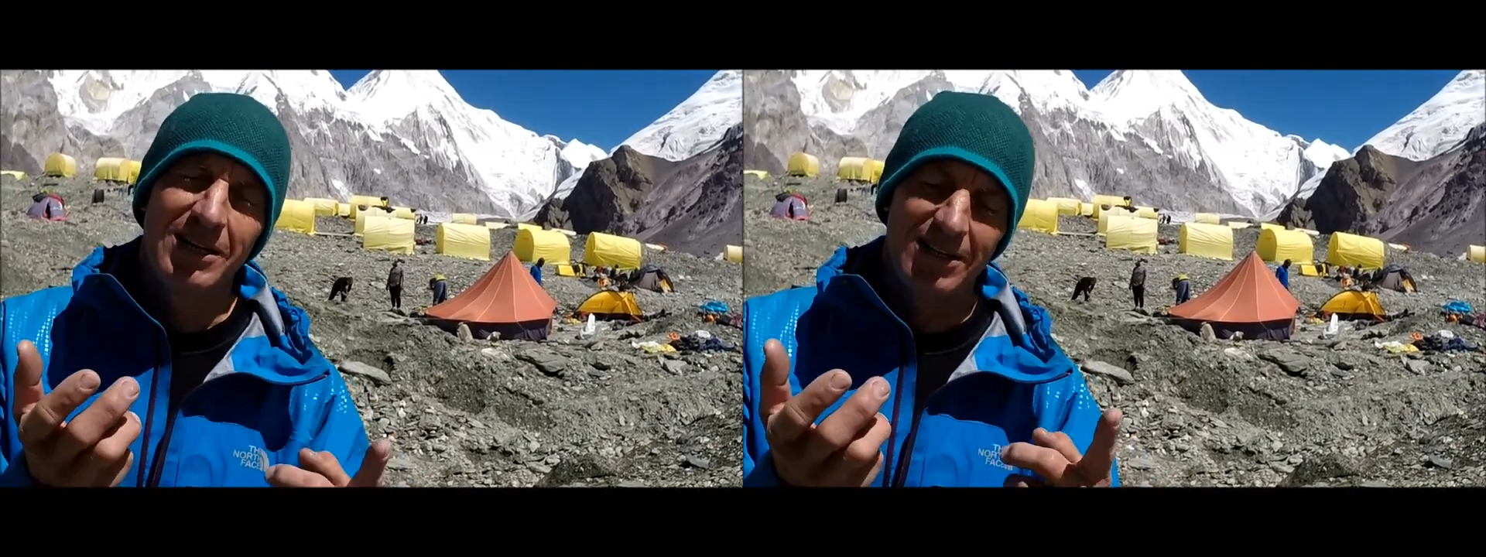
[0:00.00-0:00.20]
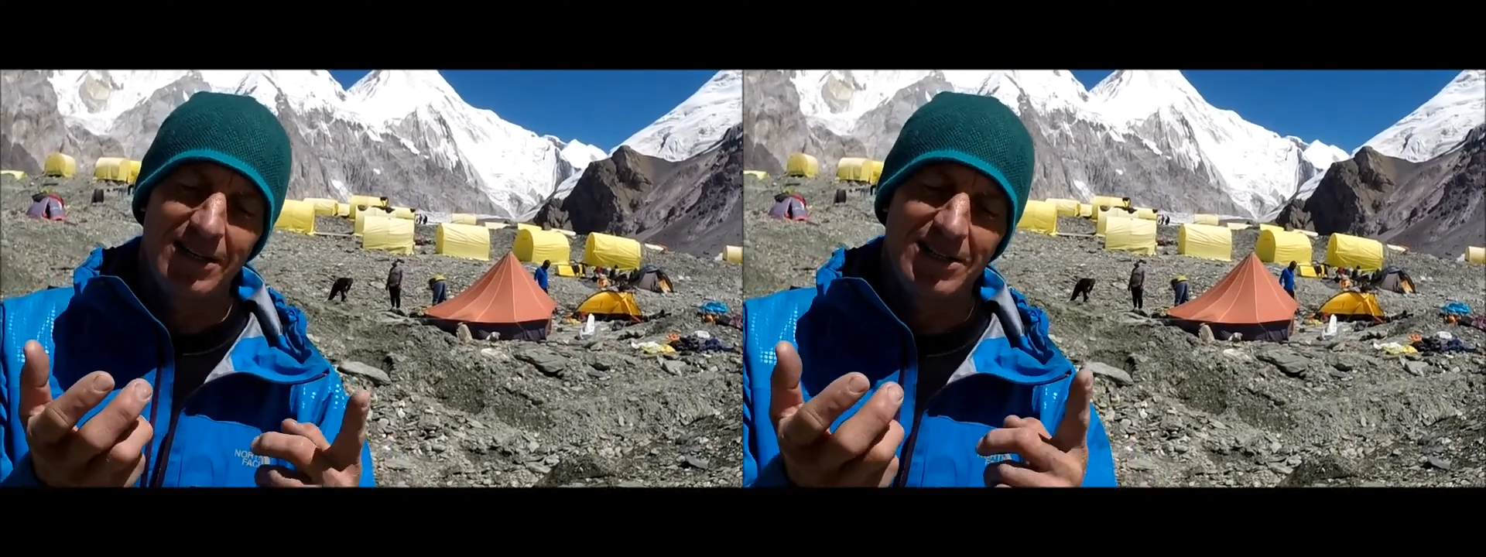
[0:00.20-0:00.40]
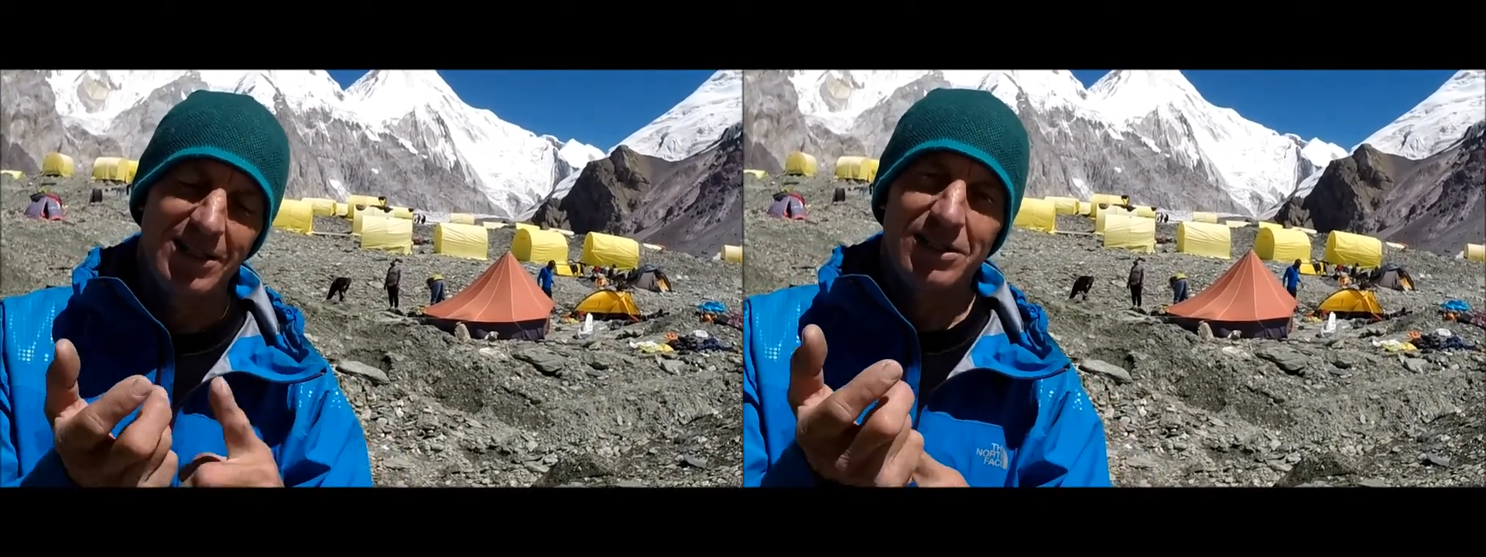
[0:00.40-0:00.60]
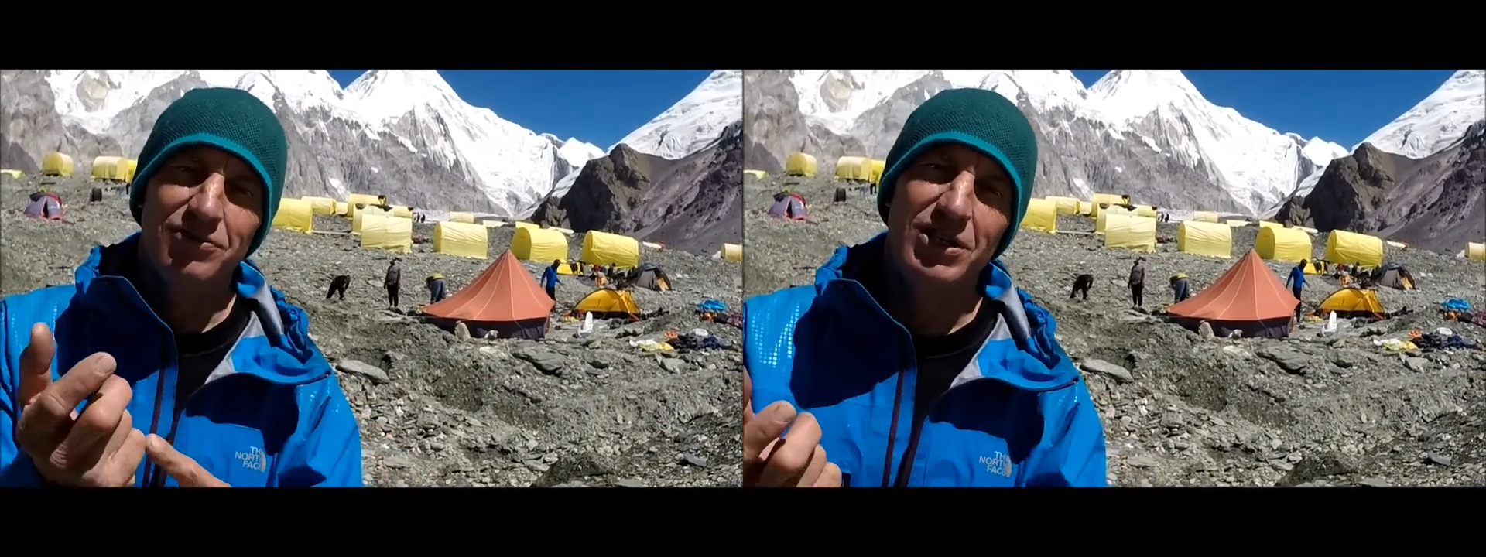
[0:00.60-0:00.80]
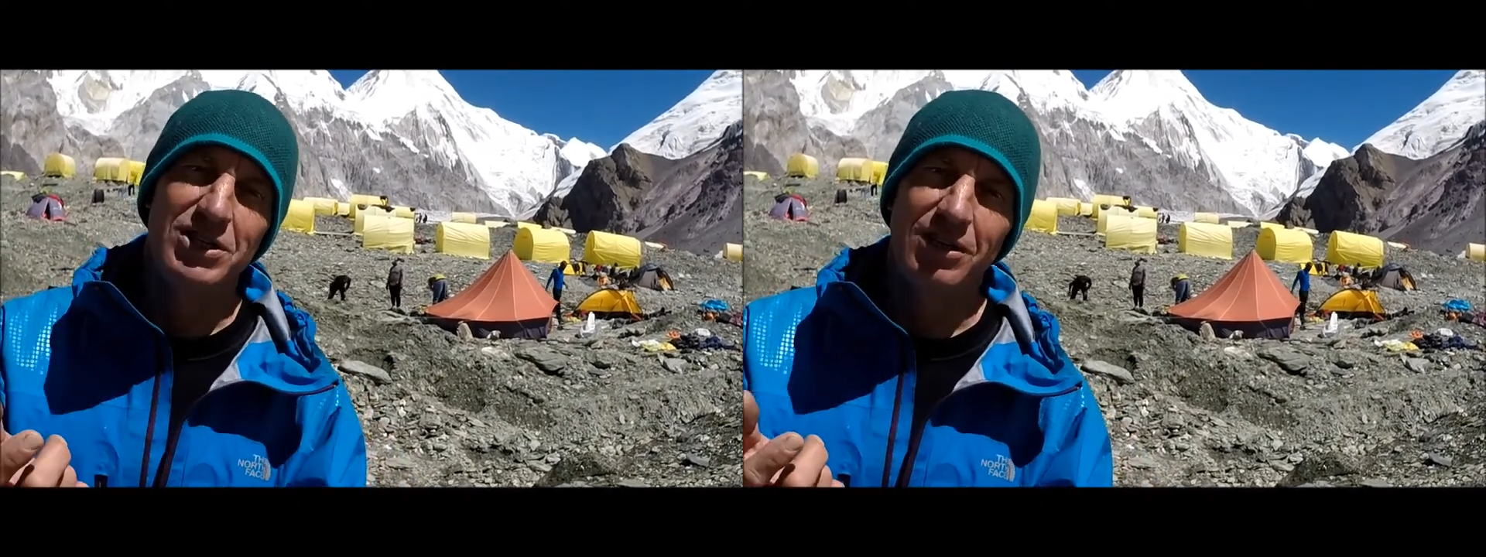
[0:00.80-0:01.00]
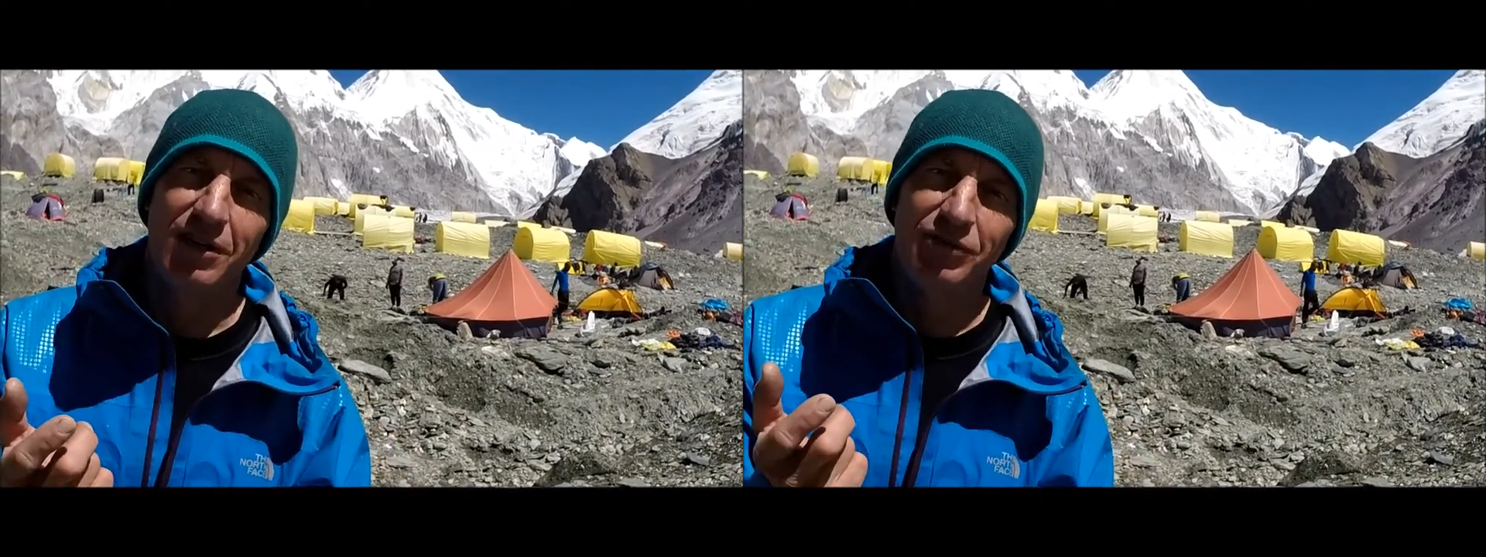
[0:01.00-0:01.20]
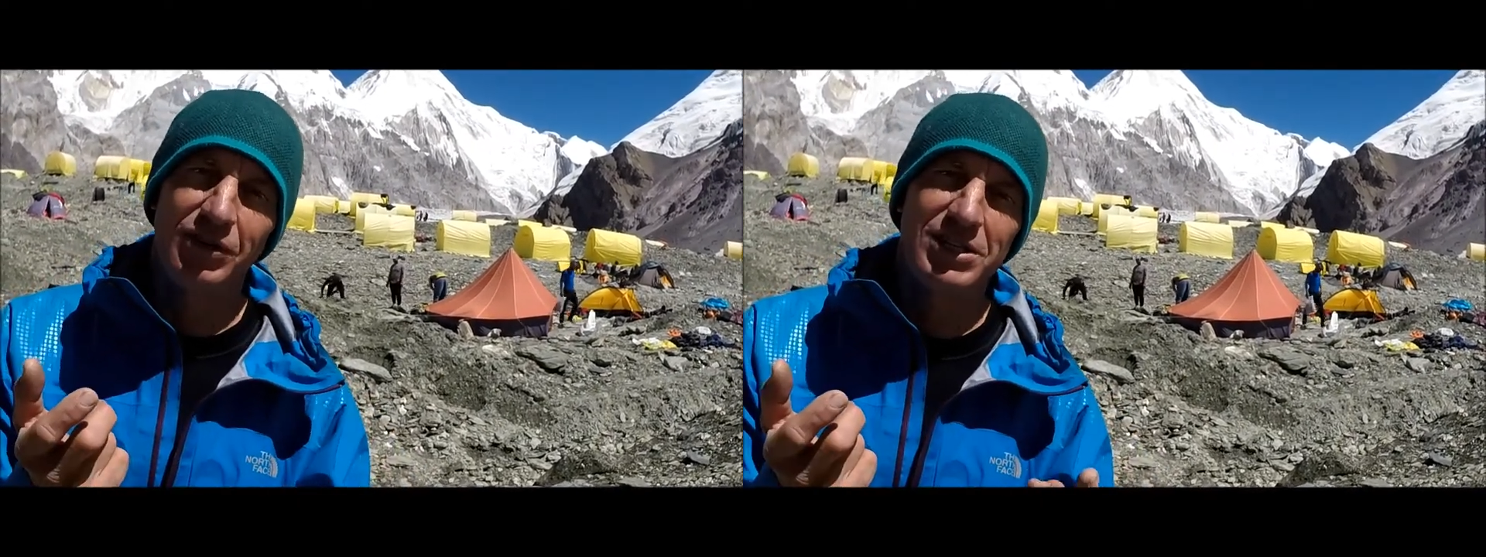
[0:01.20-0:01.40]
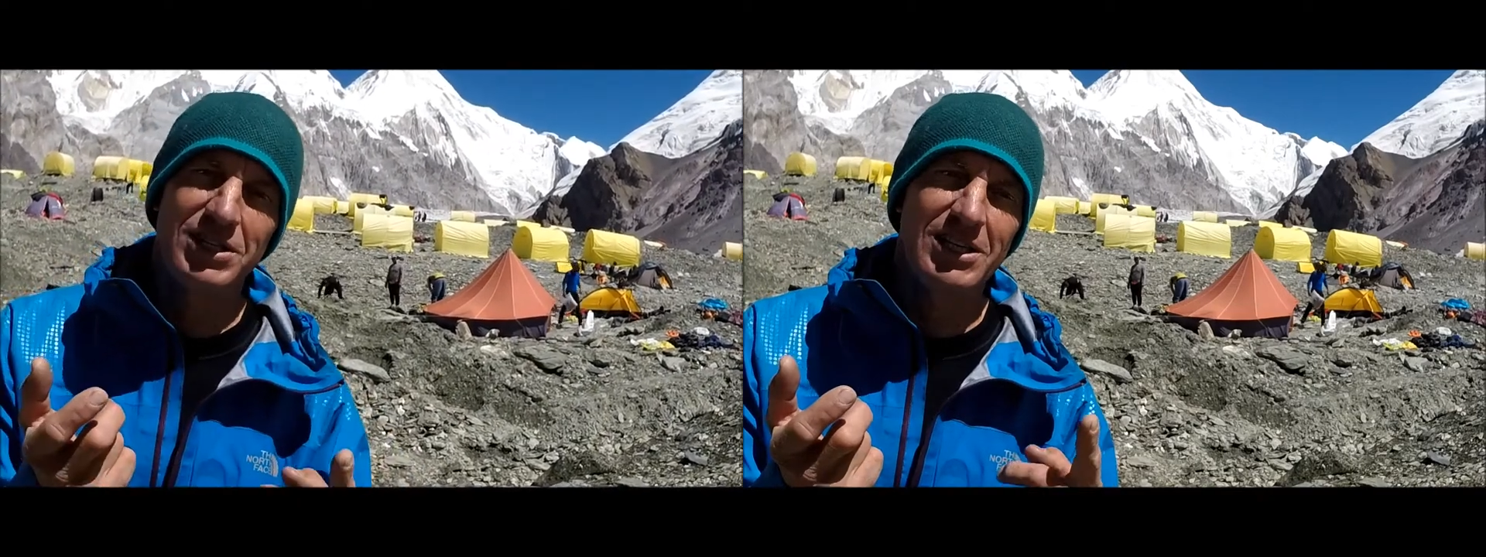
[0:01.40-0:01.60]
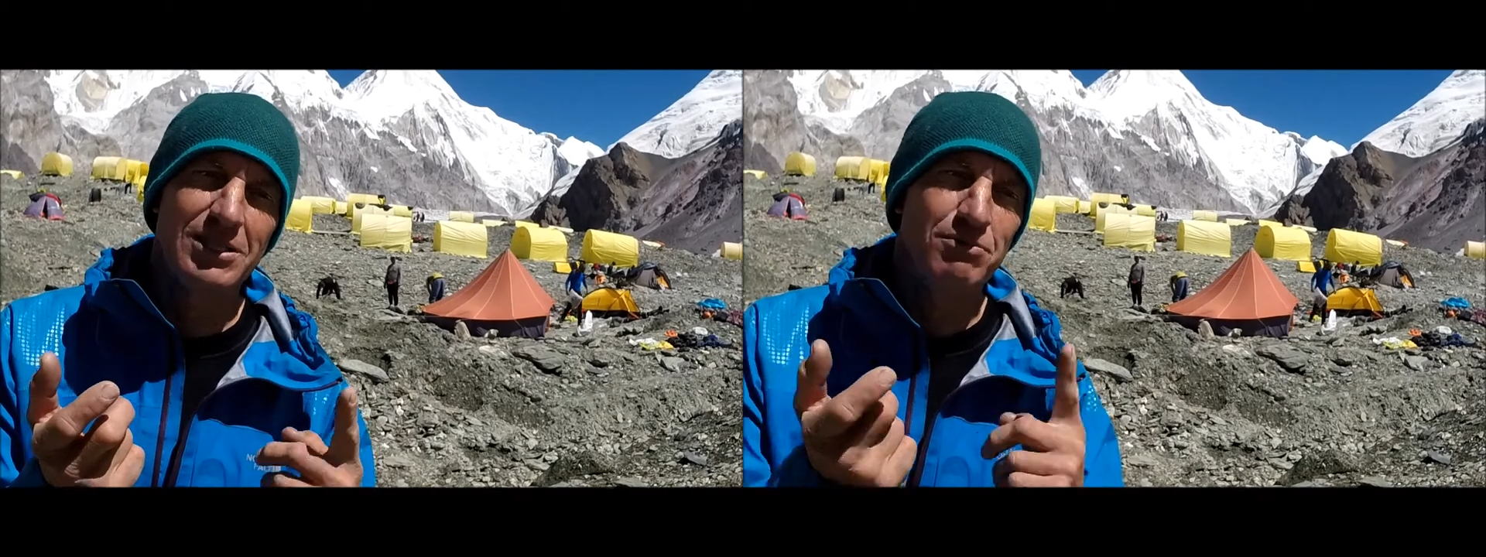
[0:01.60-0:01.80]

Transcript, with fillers: uh, satisfaction after sense,